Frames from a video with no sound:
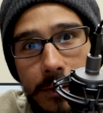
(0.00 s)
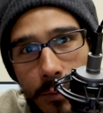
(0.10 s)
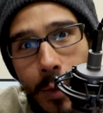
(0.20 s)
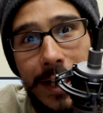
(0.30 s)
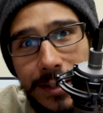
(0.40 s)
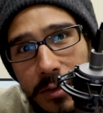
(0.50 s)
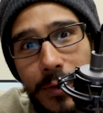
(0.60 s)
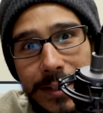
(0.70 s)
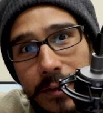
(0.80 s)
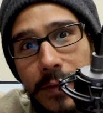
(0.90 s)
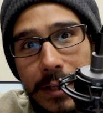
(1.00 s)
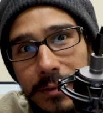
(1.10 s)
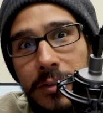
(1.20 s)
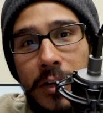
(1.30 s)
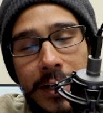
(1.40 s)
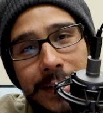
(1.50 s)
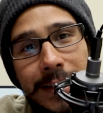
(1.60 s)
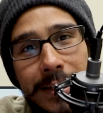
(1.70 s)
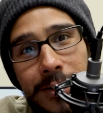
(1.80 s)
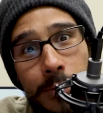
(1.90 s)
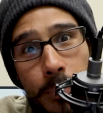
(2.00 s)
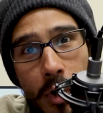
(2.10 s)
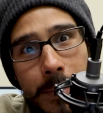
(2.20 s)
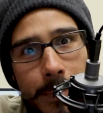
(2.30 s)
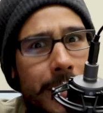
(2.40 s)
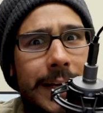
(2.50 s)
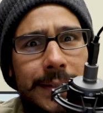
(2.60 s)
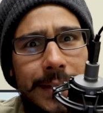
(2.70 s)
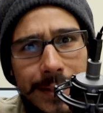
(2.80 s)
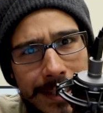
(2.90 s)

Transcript: Watch the rest of it. You're going to see the deployment process.